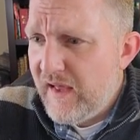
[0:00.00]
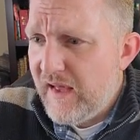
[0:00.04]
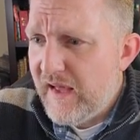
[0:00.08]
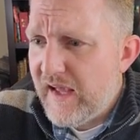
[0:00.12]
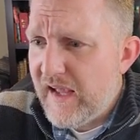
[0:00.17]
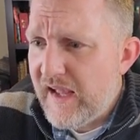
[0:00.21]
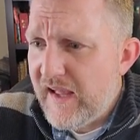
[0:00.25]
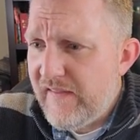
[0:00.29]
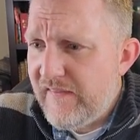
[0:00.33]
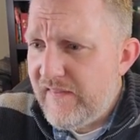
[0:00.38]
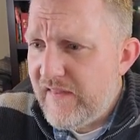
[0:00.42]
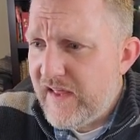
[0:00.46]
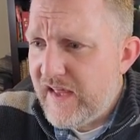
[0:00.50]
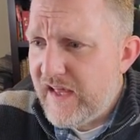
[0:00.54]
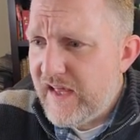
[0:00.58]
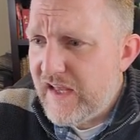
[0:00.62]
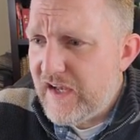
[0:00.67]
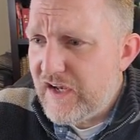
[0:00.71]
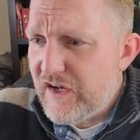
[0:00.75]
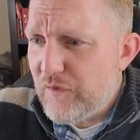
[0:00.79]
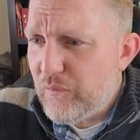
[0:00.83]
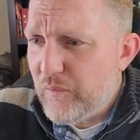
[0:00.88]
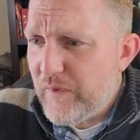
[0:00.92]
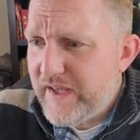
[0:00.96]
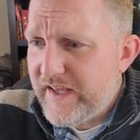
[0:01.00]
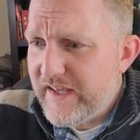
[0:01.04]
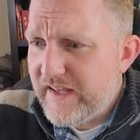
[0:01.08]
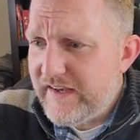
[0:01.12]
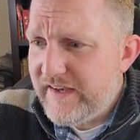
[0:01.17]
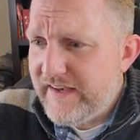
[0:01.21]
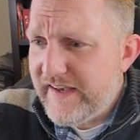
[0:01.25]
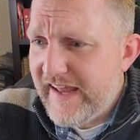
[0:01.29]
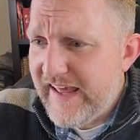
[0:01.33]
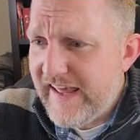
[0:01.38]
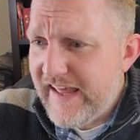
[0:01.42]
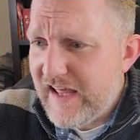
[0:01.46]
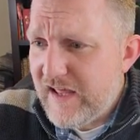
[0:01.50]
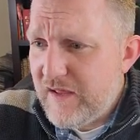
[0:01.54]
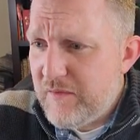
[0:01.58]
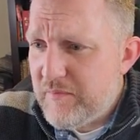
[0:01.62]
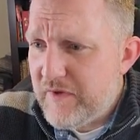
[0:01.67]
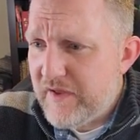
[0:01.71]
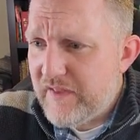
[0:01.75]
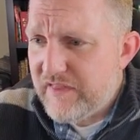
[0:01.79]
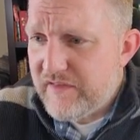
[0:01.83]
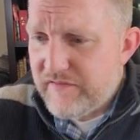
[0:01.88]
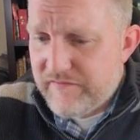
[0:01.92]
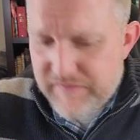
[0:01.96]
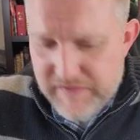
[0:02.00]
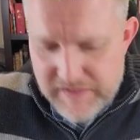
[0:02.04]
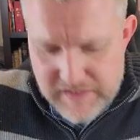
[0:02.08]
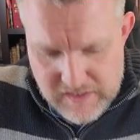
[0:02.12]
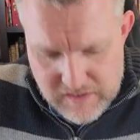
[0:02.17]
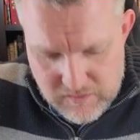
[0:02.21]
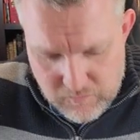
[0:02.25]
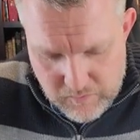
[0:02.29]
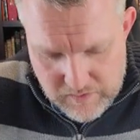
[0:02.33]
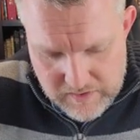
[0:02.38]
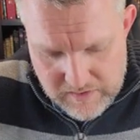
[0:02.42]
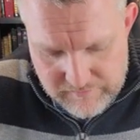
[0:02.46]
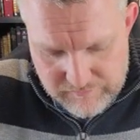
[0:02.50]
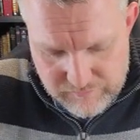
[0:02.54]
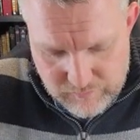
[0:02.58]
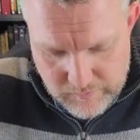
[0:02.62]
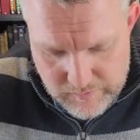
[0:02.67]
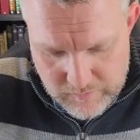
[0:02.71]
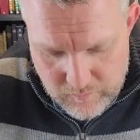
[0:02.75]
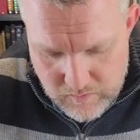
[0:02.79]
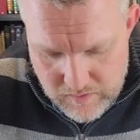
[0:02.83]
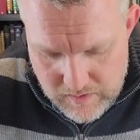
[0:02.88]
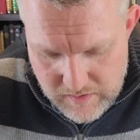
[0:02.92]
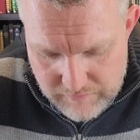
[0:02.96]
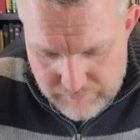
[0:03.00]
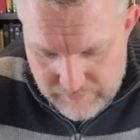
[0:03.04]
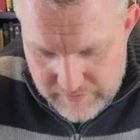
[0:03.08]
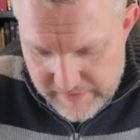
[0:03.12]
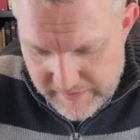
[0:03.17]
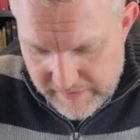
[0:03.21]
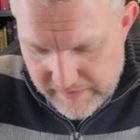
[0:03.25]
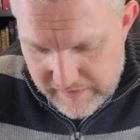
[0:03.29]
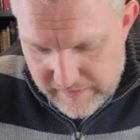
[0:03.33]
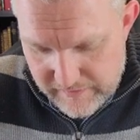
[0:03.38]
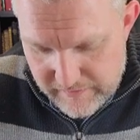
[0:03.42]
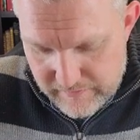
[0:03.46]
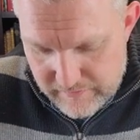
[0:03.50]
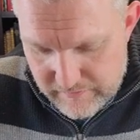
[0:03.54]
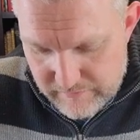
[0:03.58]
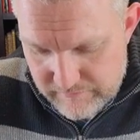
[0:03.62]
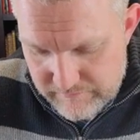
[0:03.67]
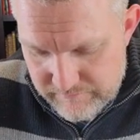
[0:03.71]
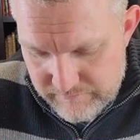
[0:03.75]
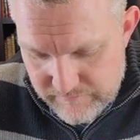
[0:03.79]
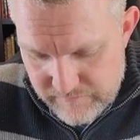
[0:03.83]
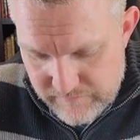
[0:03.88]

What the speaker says: and then we can name the video whatever we want right here.